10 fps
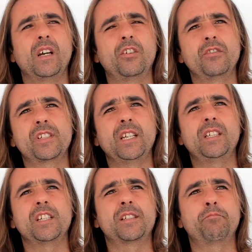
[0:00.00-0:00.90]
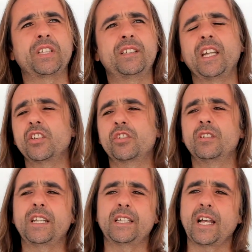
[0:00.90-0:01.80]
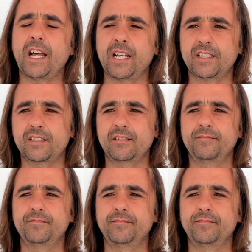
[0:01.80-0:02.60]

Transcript: how do you say this, potential that has